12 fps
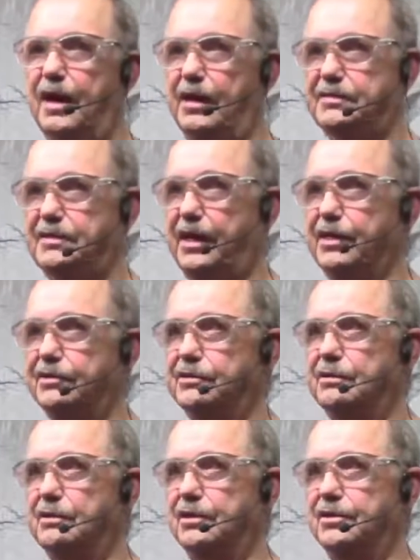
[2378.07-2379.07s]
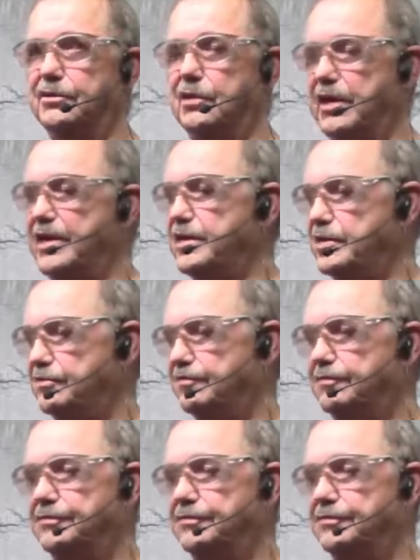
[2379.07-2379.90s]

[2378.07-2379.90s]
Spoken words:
I sand it on the lathe